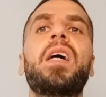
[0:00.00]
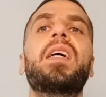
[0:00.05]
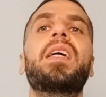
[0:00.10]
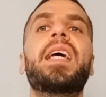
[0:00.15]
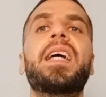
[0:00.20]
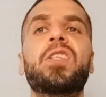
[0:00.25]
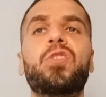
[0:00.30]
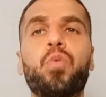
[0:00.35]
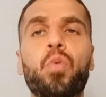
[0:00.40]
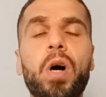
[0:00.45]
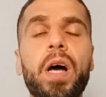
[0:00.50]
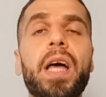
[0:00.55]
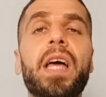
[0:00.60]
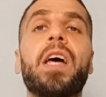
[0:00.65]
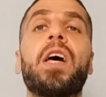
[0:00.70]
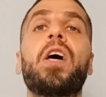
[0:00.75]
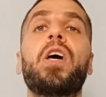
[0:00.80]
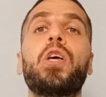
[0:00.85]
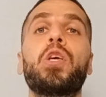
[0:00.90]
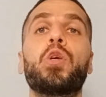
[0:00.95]
Guess
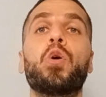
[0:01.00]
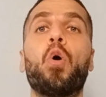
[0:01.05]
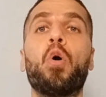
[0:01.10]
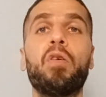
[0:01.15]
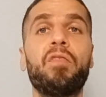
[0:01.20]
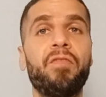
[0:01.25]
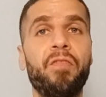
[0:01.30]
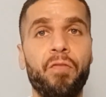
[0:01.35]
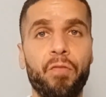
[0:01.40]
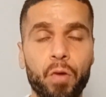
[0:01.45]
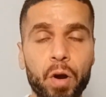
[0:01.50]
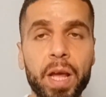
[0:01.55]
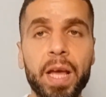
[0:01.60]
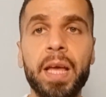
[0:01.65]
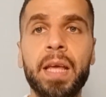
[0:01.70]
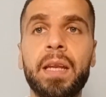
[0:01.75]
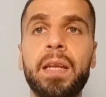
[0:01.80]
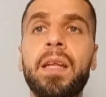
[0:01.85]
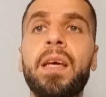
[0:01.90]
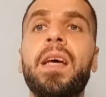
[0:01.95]
what? your
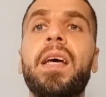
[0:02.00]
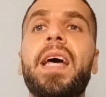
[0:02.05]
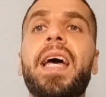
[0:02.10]
friend